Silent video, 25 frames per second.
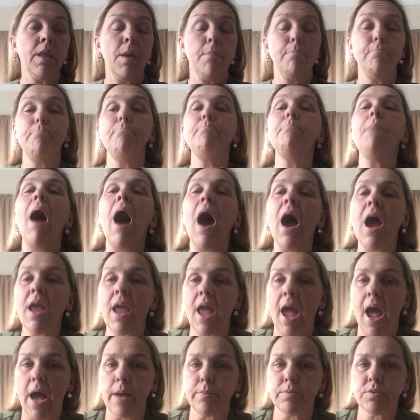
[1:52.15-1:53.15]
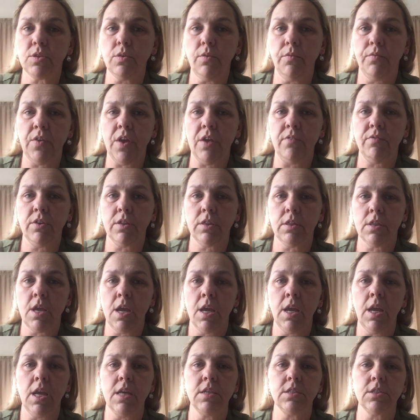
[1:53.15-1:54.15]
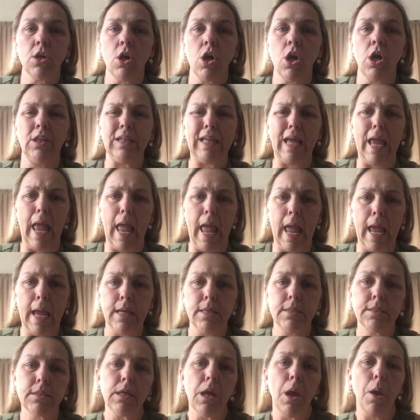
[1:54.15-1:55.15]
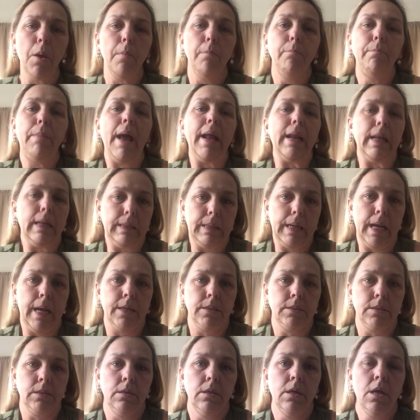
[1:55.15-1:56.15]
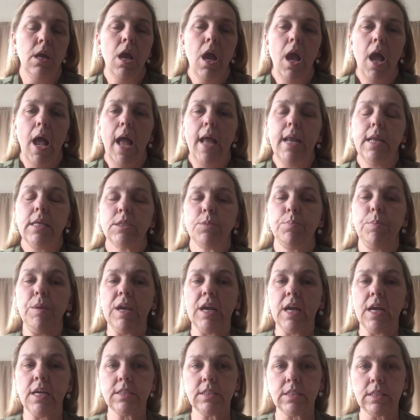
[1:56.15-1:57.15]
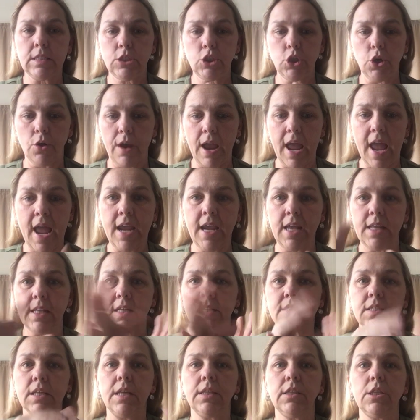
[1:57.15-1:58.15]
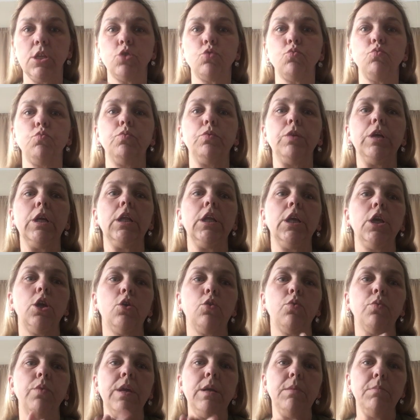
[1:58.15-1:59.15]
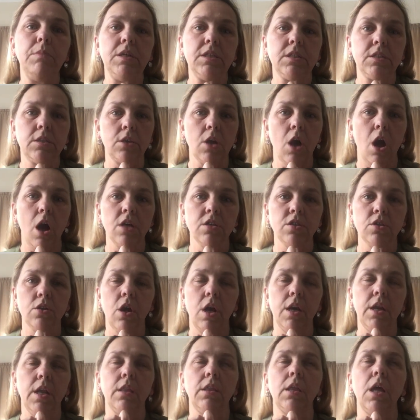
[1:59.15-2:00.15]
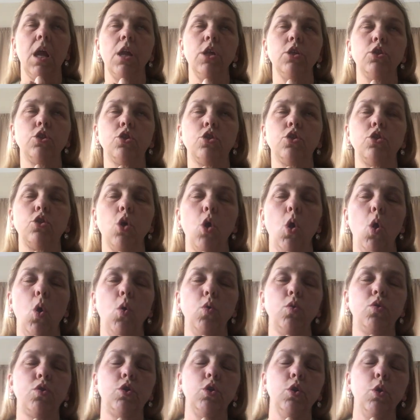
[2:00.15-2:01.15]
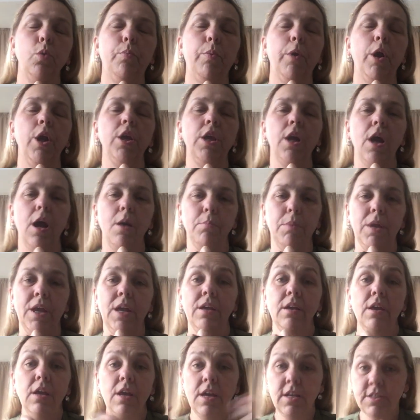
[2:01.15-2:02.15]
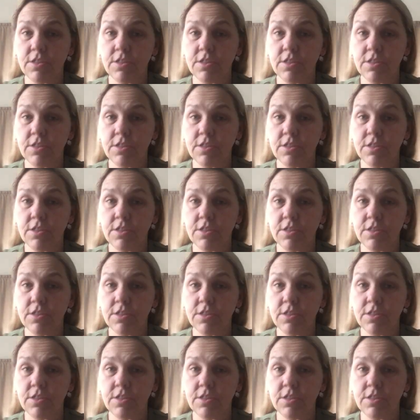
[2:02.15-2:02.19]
My absolute favorite thing is called Eggs Benedict. And it's because it's your egg and it's like this really creamy sauce on it. That is so super yummy.